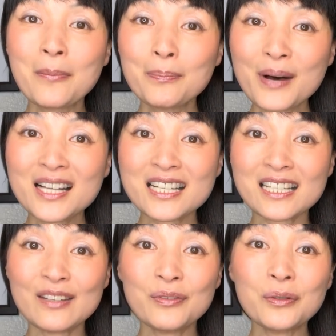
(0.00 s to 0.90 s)
But
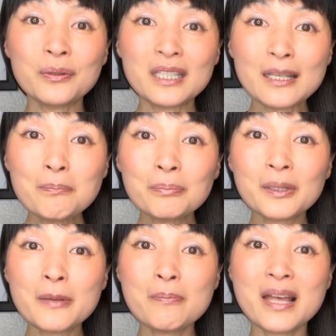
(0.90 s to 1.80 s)
if you
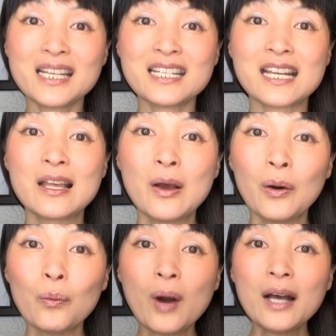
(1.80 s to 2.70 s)
implement
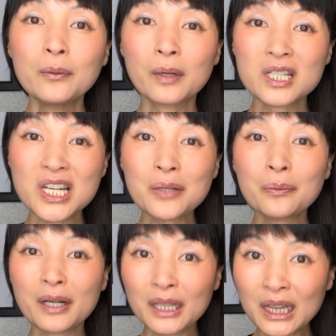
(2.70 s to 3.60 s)
1 or 2
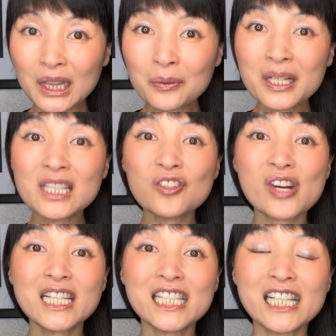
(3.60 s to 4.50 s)
or 3
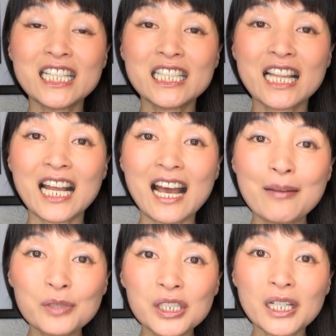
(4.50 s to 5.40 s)
strategies that
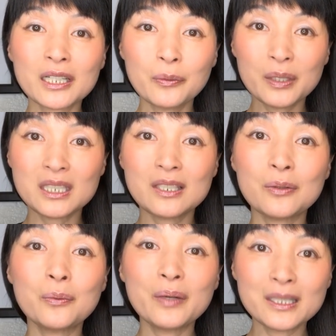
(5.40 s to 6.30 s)
I'm sharing with
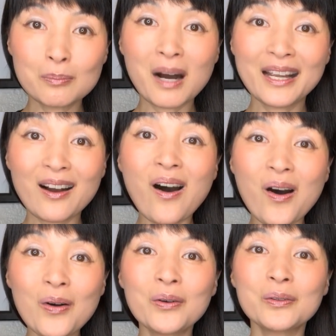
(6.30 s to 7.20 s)
you with my
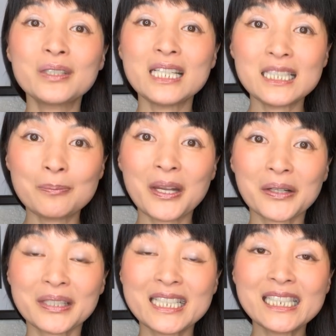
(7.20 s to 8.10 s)
own
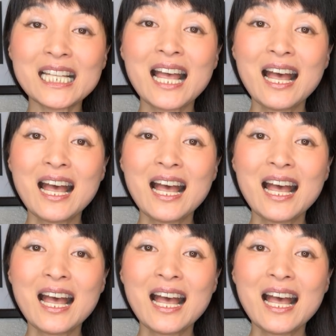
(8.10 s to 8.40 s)
experience,